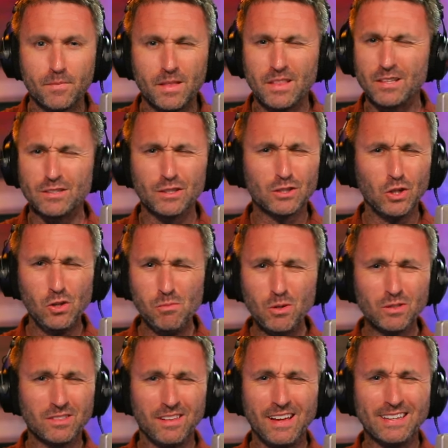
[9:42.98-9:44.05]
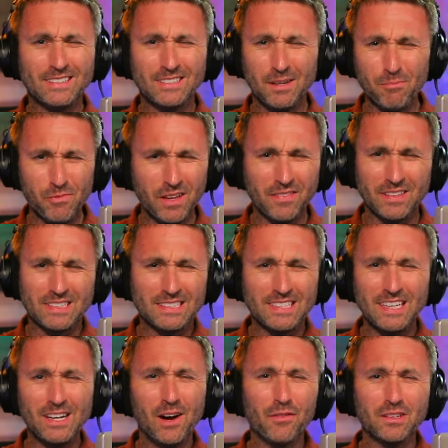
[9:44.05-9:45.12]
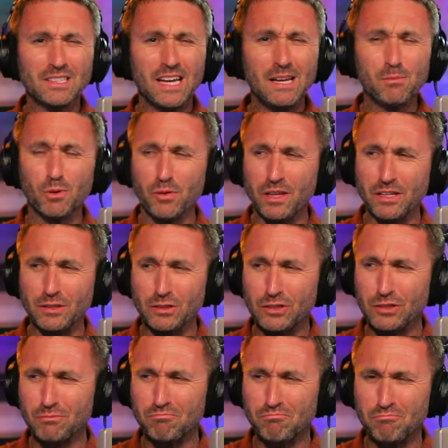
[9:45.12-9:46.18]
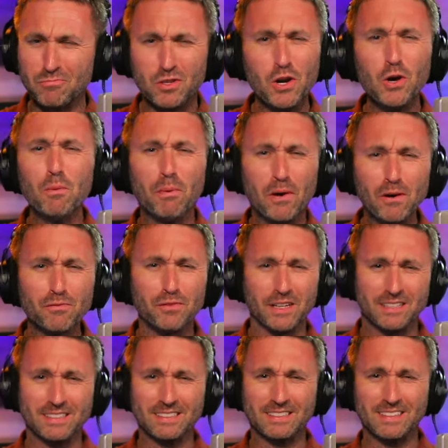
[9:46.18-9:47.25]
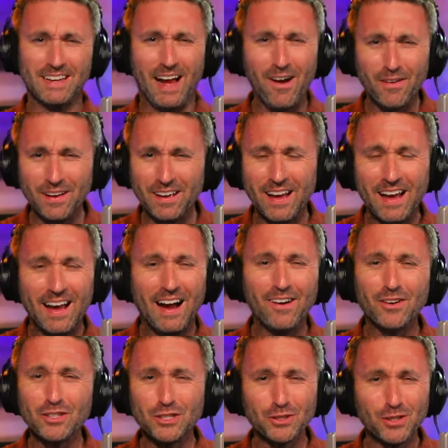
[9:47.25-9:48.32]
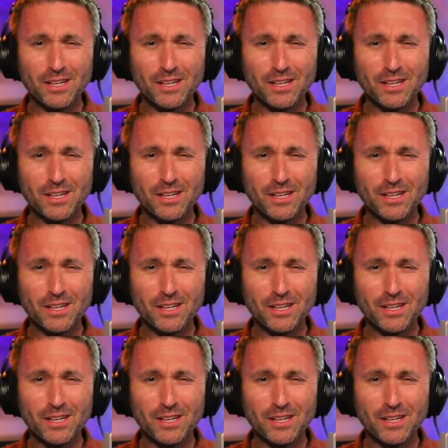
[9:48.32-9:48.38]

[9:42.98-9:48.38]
This is almost like something that's sitting on the table that is too perfect. How could you